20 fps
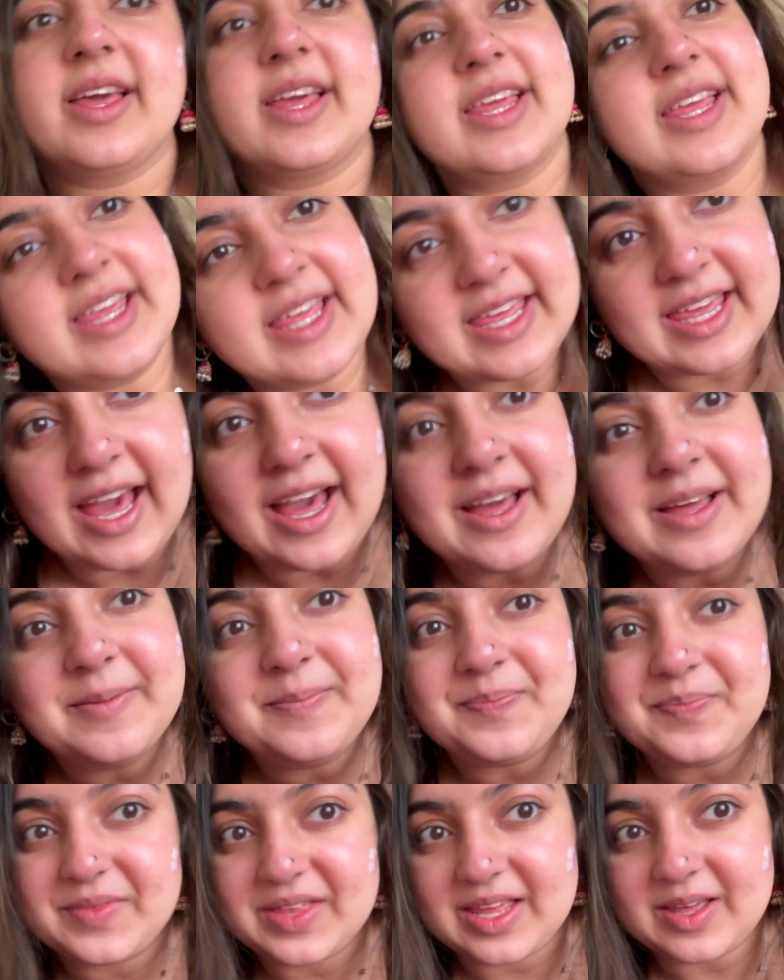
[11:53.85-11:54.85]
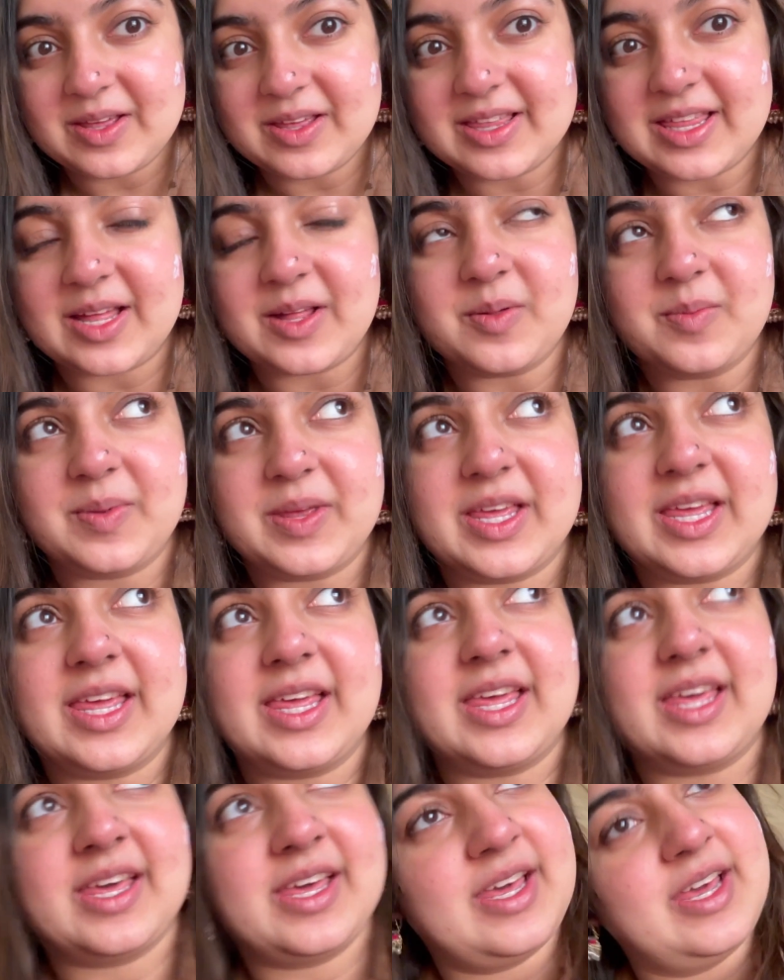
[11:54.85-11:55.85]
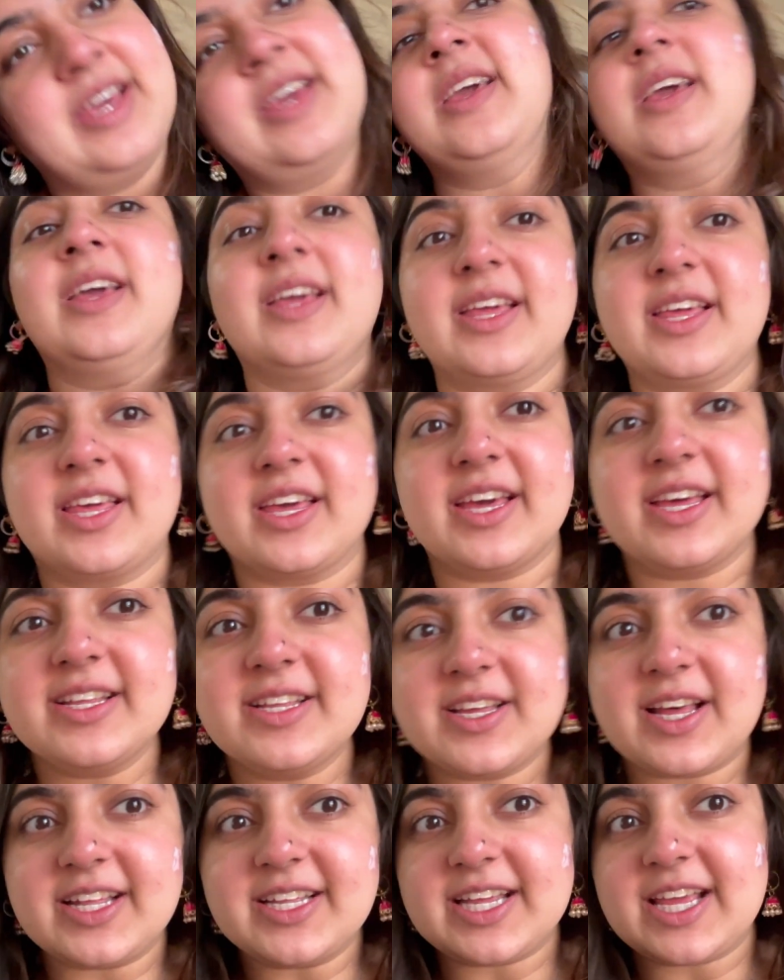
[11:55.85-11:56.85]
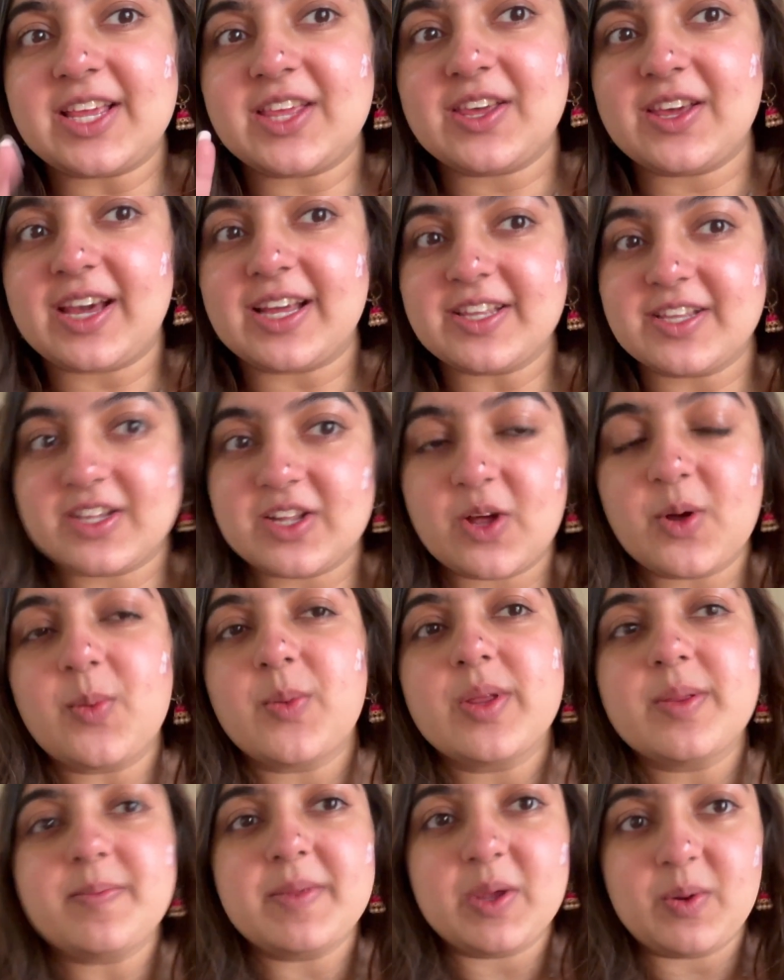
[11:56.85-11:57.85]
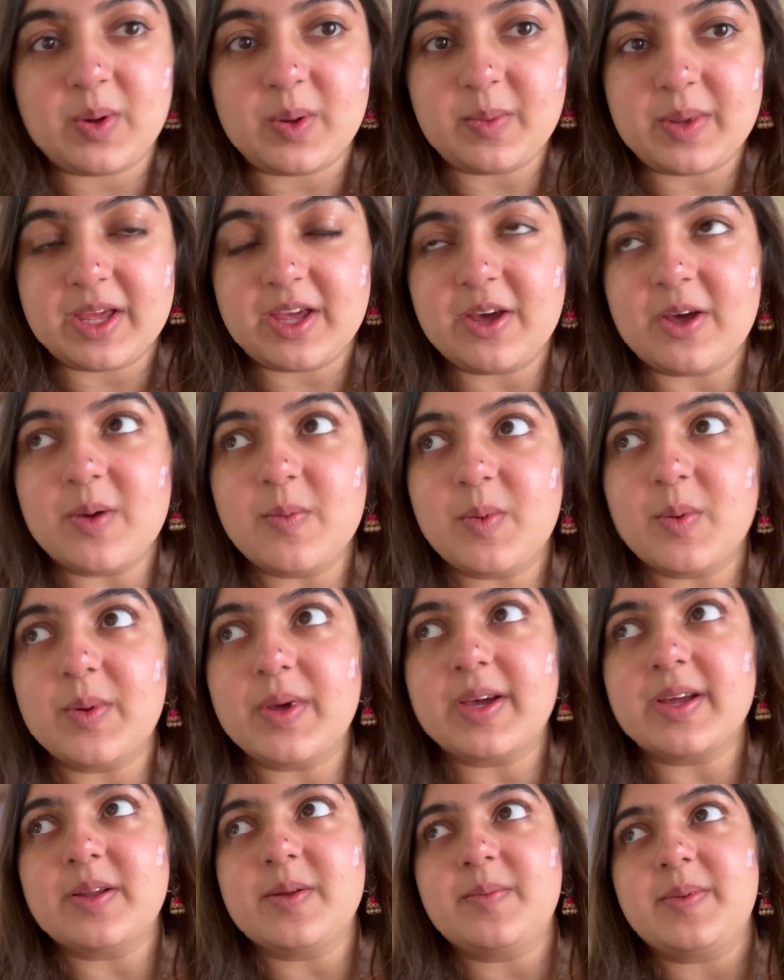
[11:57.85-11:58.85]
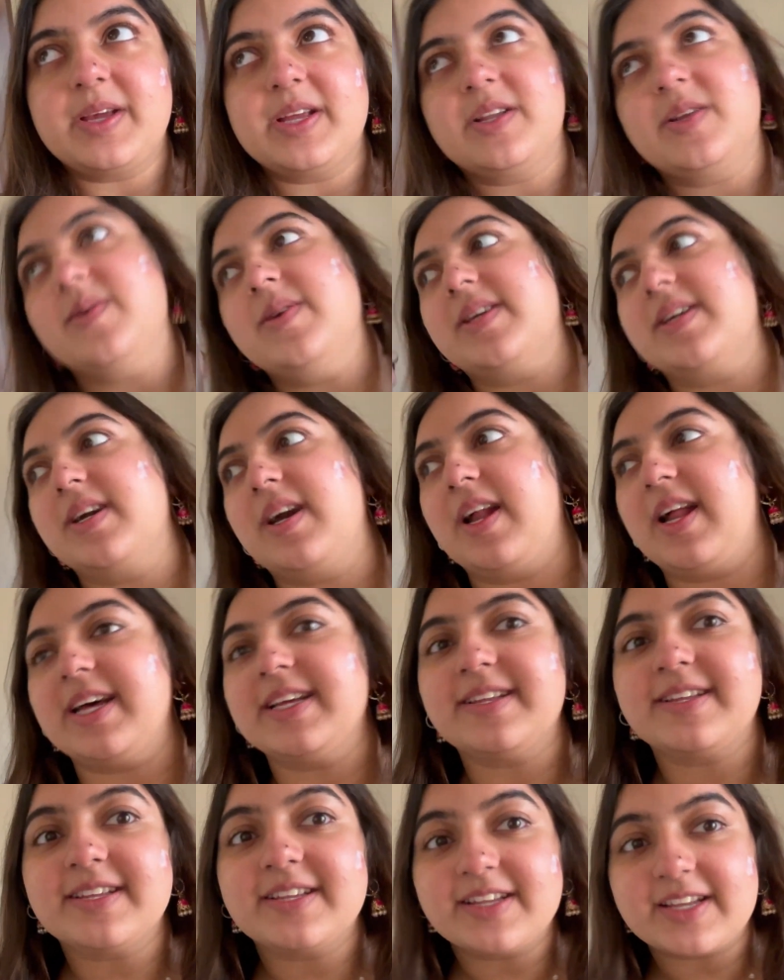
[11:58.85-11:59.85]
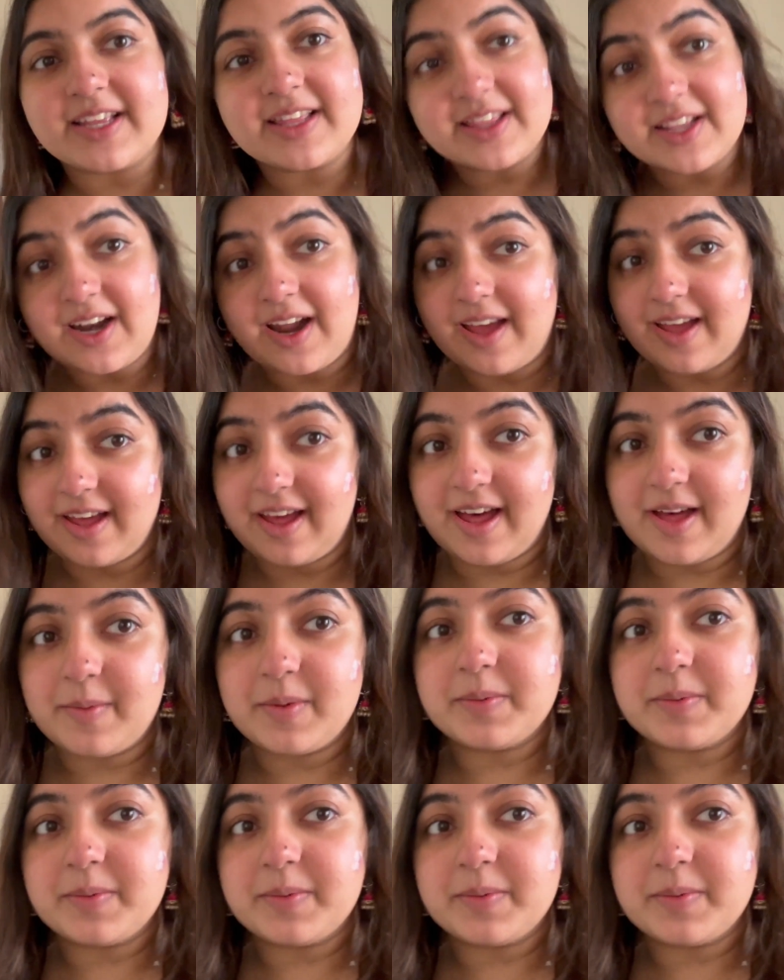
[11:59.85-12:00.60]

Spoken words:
yeah, that'll be good. So I'll take you guys along with me when we go, but we're gonna be doing class with Sataranga. I'm